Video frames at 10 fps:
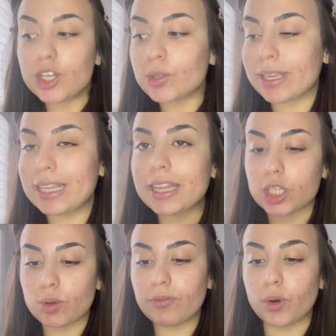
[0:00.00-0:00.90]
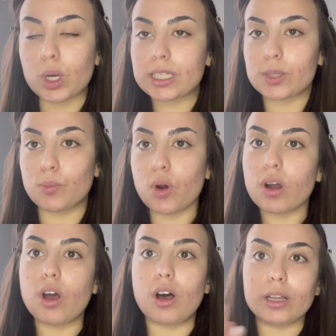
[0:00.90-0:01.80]
So I think this one focuses
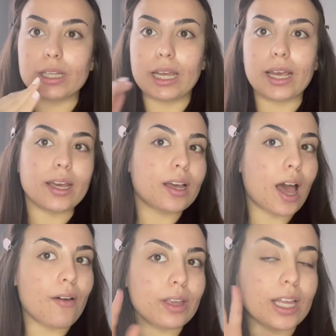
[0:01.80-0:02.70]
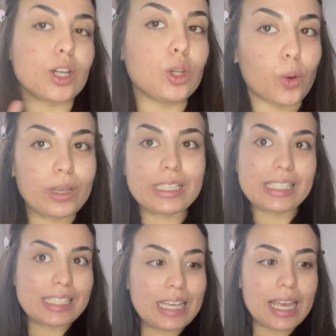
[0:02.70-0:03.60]
more on like having like glowy
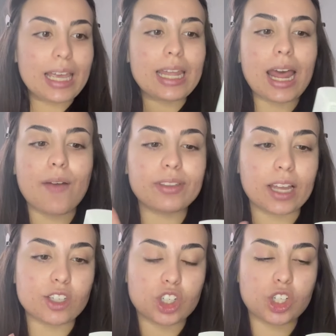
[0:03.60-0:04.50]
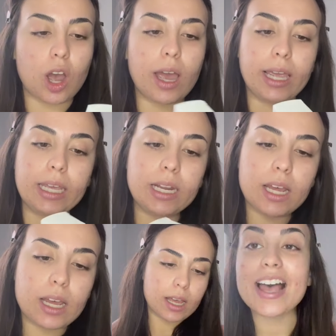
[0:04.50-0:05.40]
skin, having that shine.
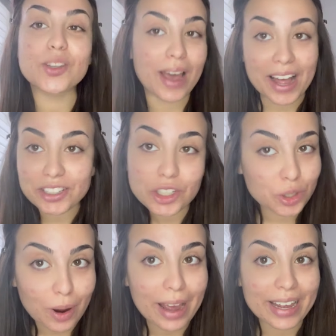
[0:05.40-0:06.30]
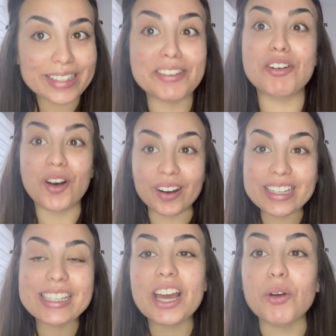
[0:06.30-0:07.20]
So I had to try it, and
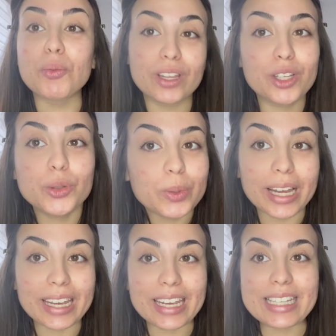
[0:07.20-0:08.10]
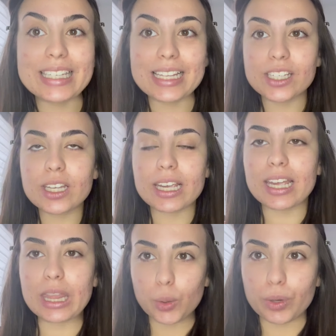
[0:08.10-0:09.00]
honestly I really do like it, since
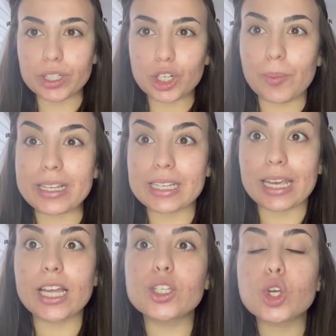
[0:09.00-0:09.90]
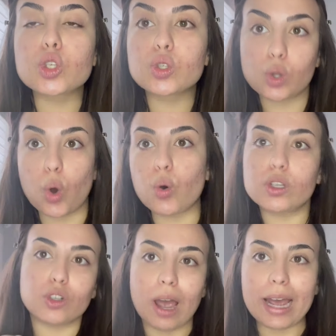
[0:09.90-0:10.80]
in the winter my skin gets so
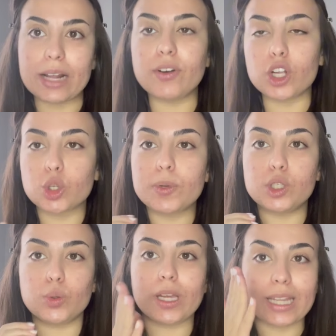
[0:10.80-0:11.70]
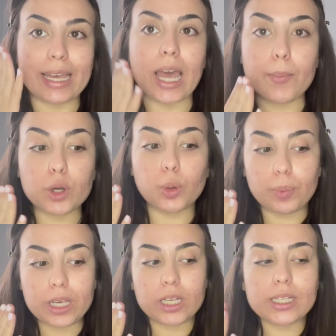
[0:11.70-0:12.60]
dry, and I've also been doing like chemical
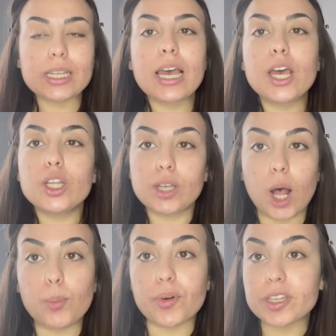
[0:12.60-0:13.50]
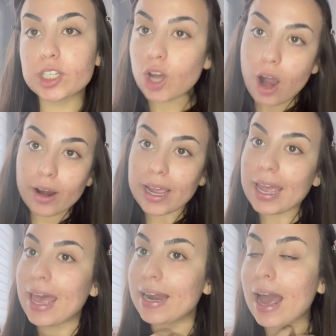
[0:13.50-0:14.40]
peels to help with
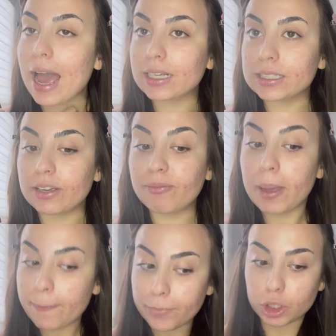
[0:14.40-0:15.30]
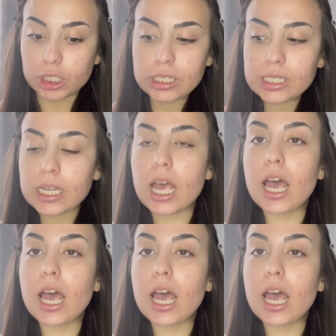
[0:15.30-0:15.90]
scarring and active pimples.